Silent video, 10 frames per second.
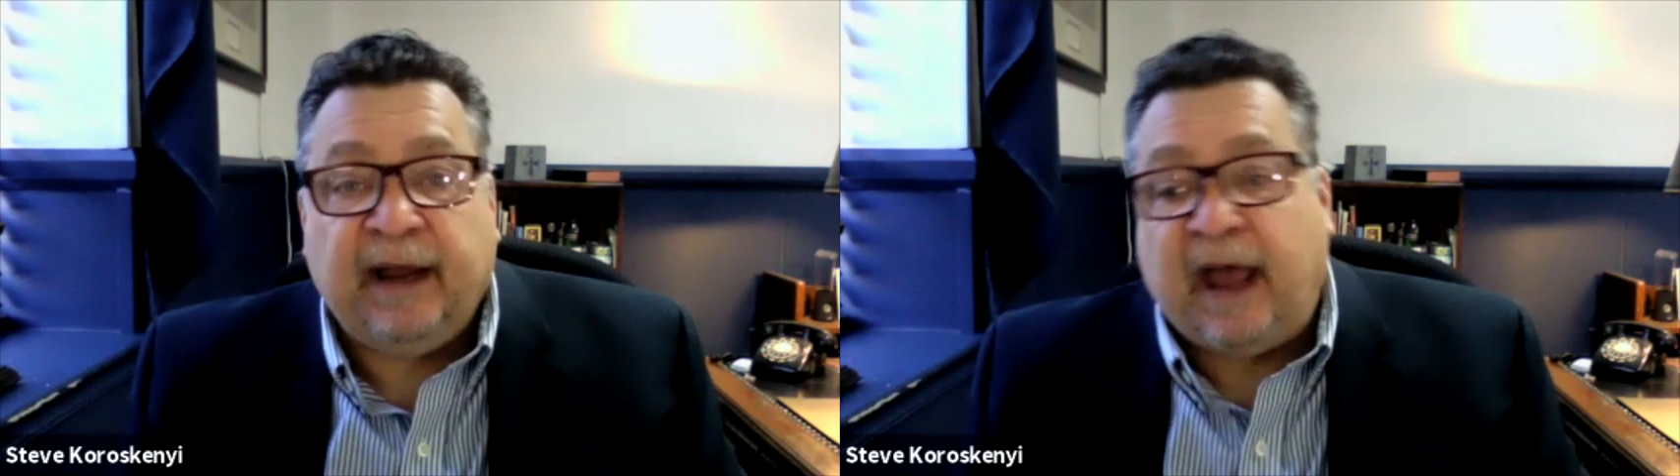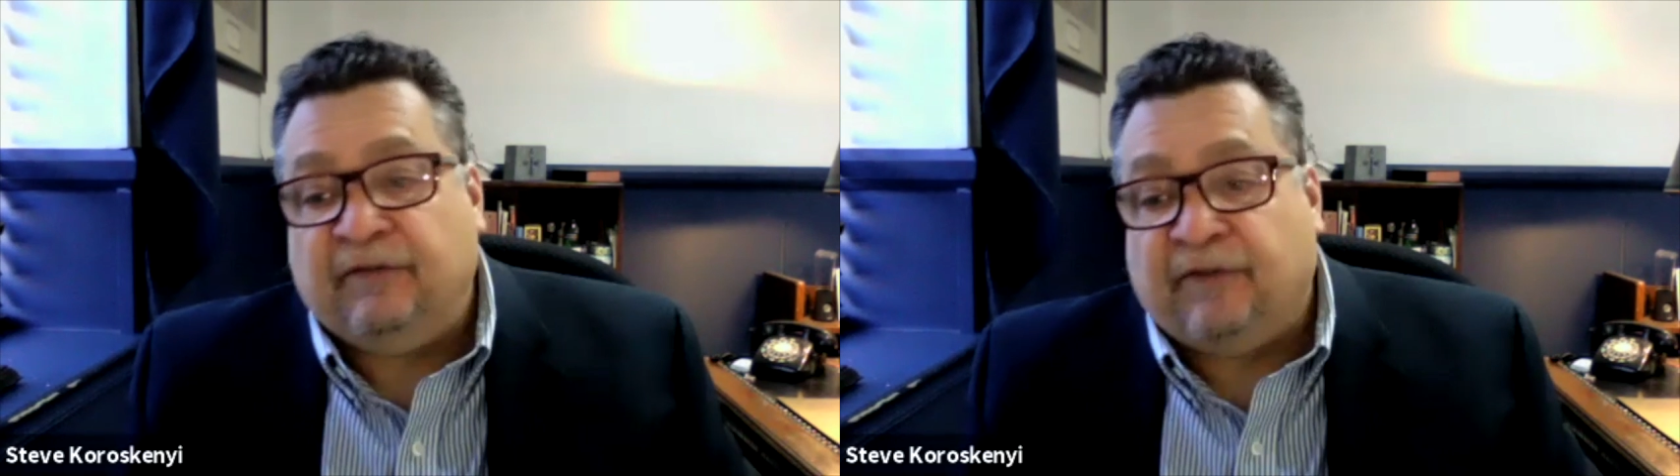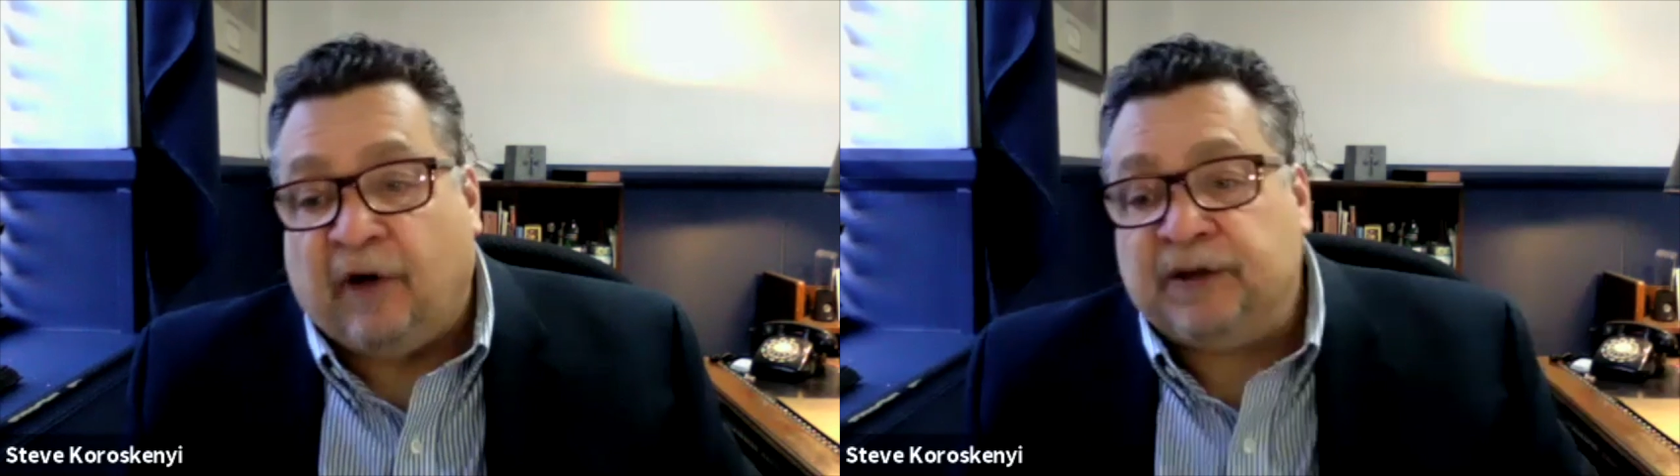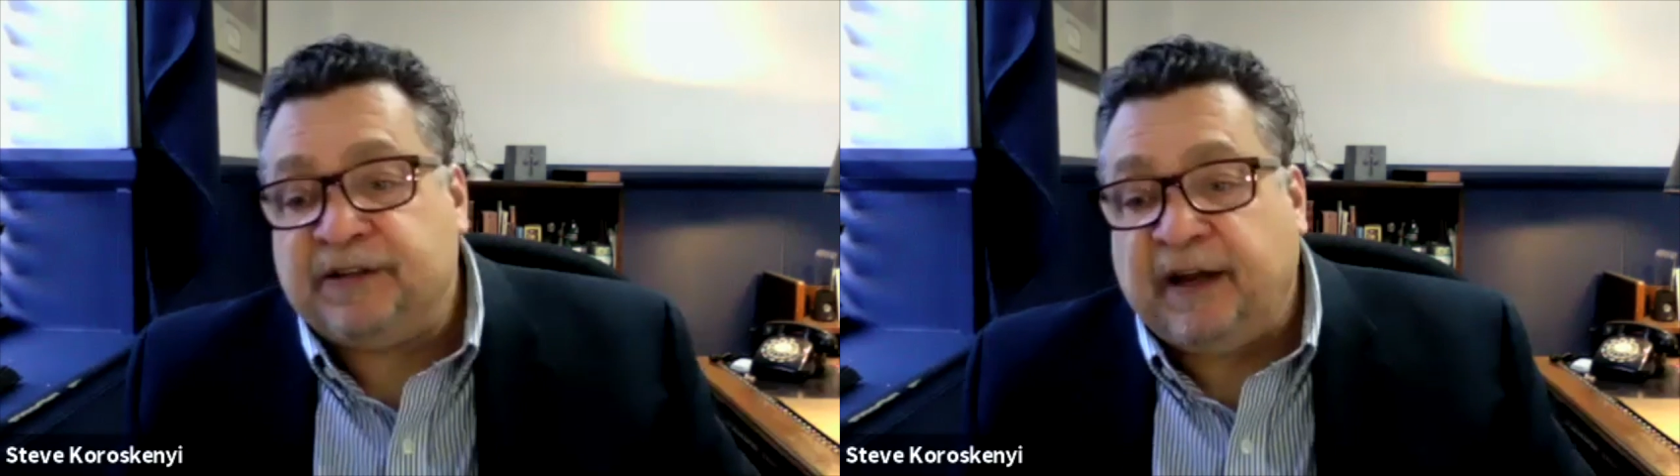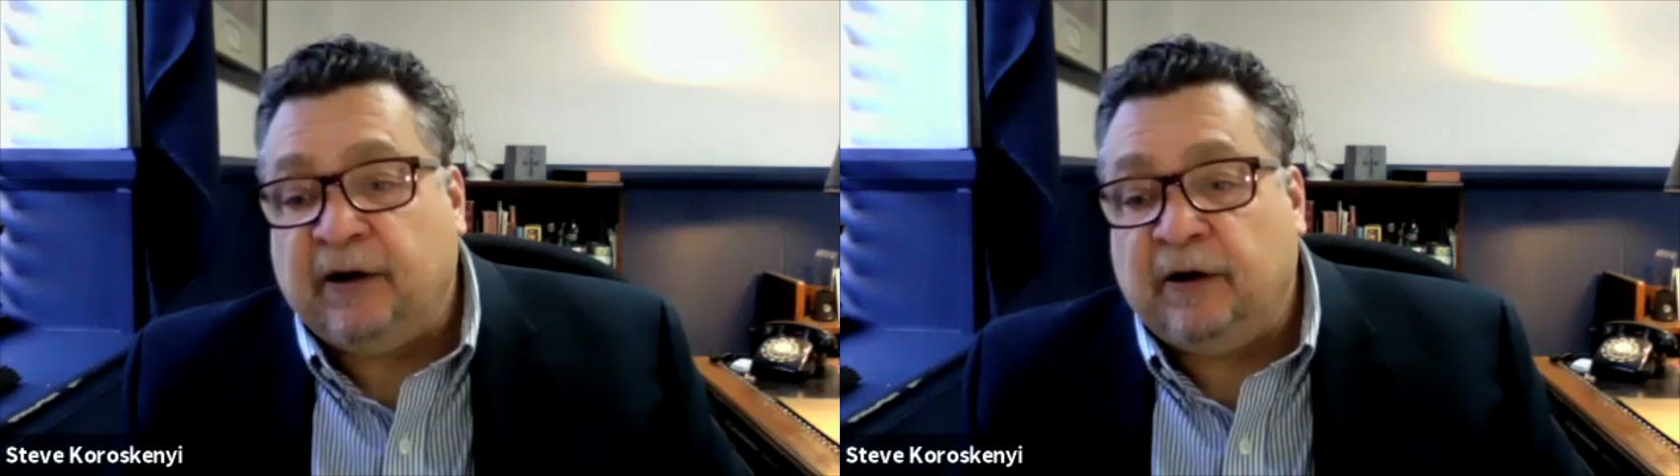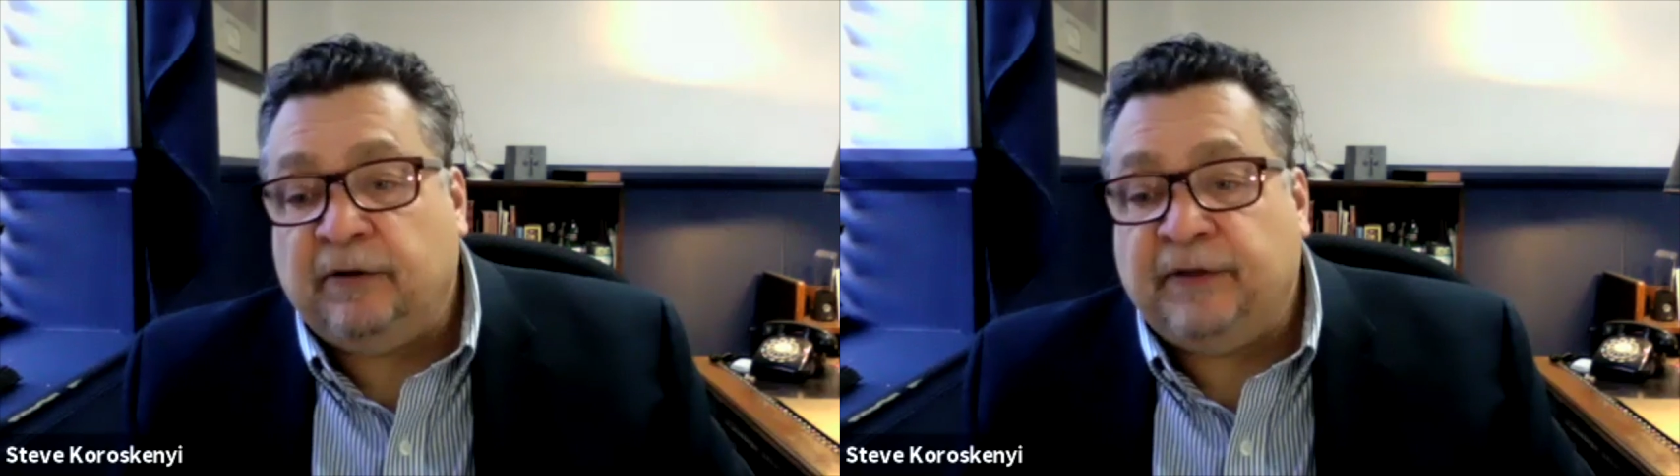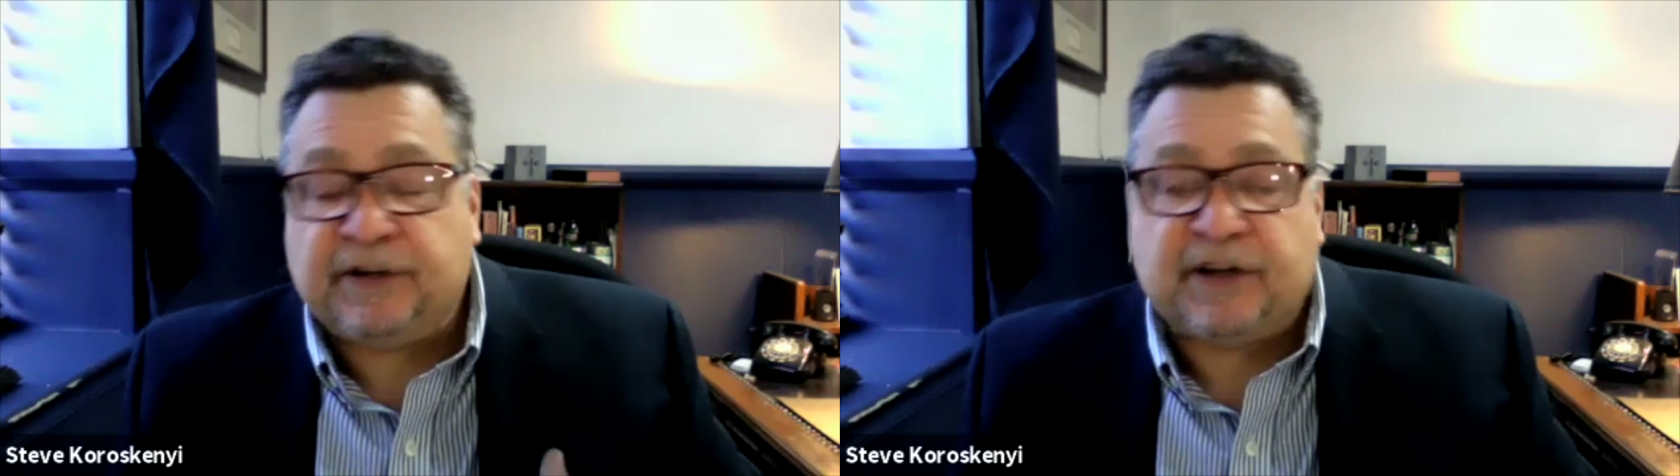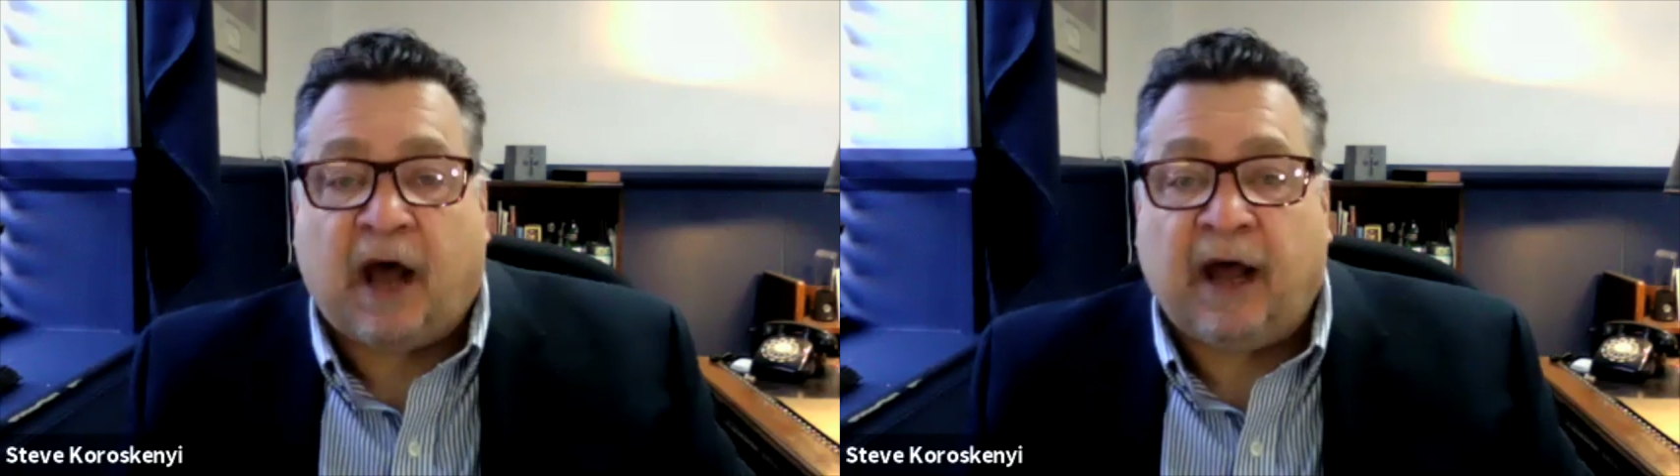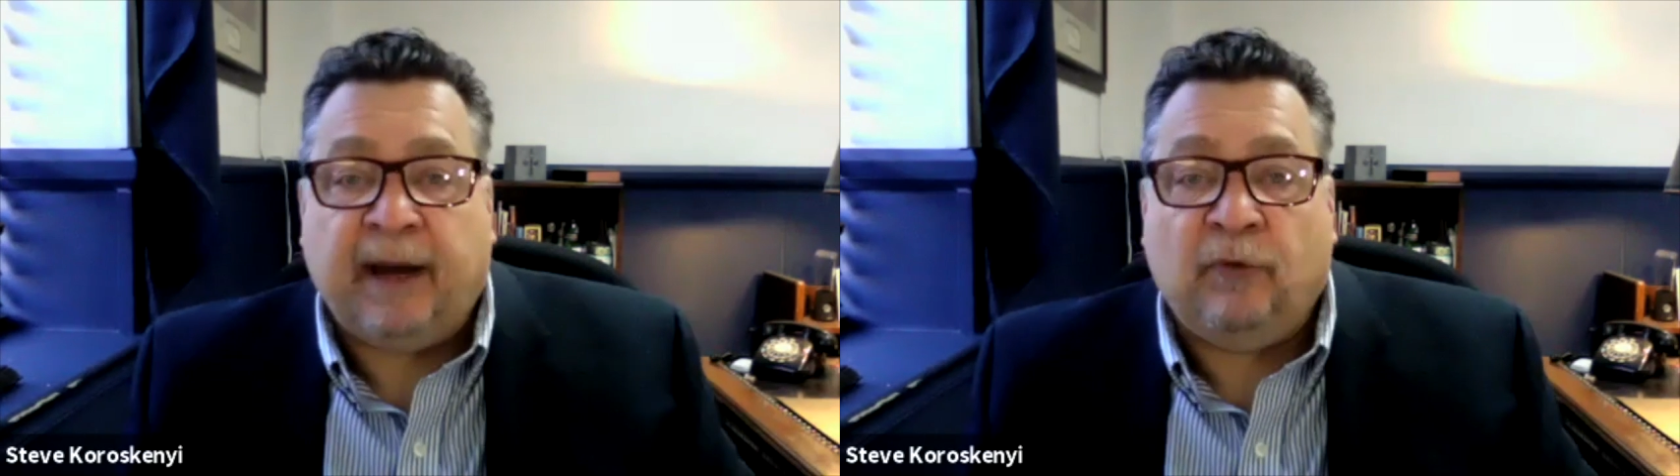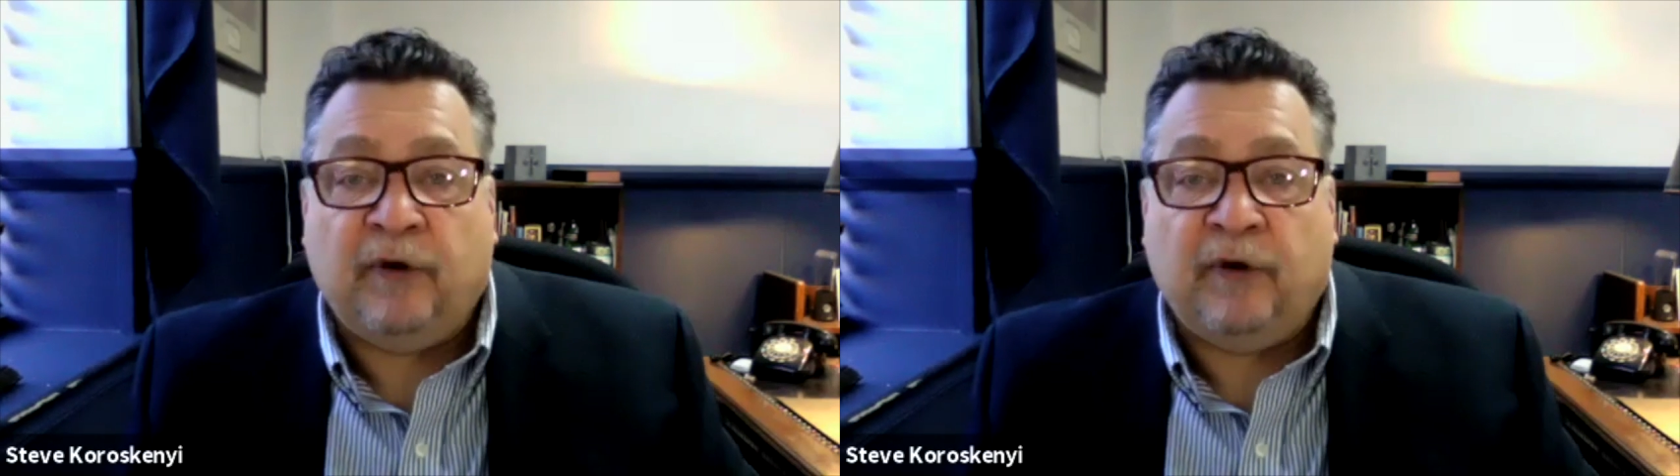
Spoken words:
and volunteer their time